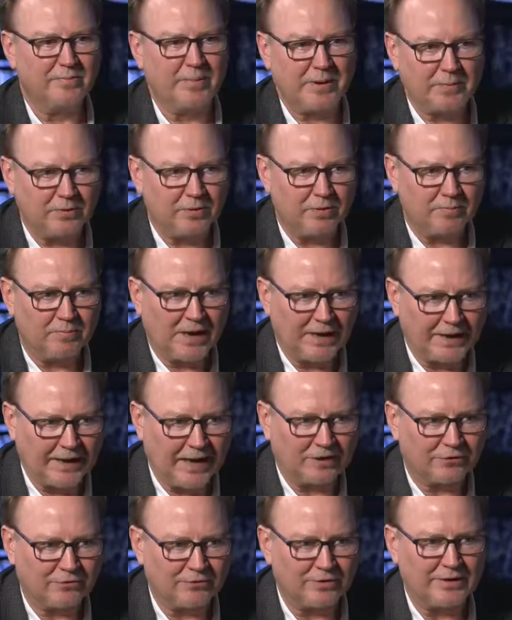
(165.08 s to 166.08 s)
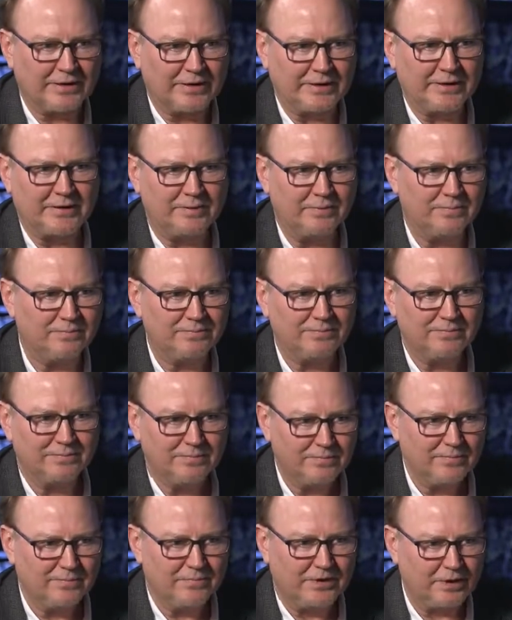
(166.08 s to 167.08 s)
people that might actually
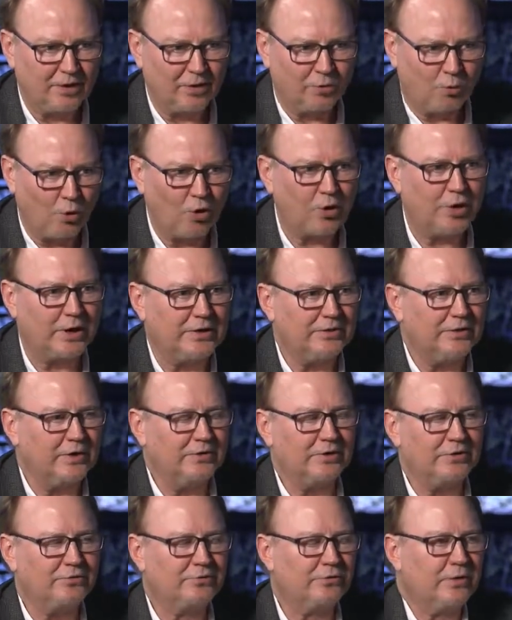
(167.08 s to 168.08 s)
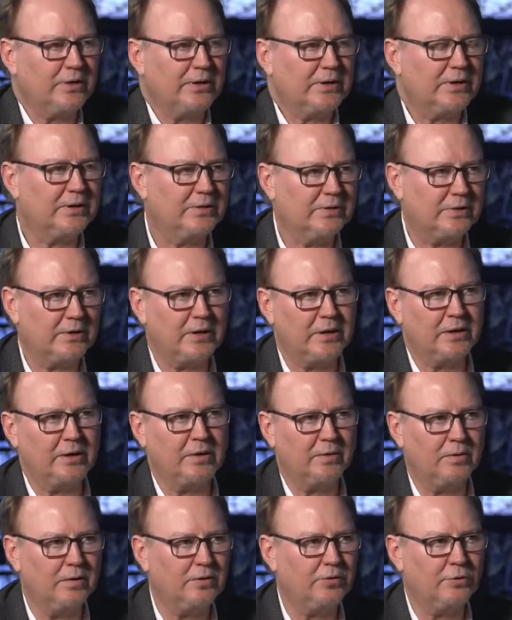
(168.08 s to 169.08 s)
work in the district
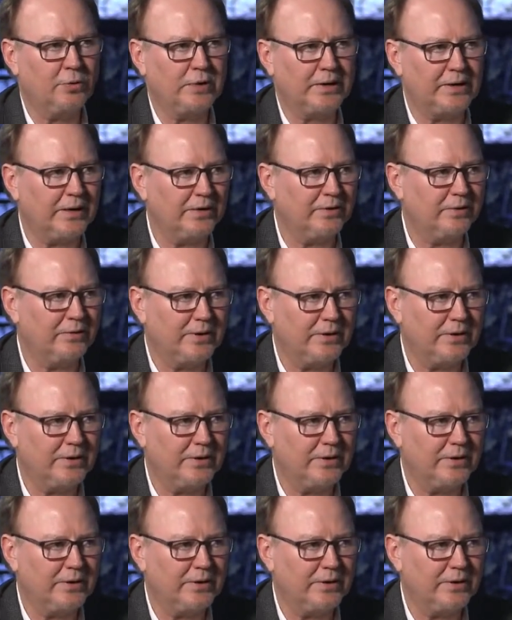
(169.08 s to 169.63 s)
doing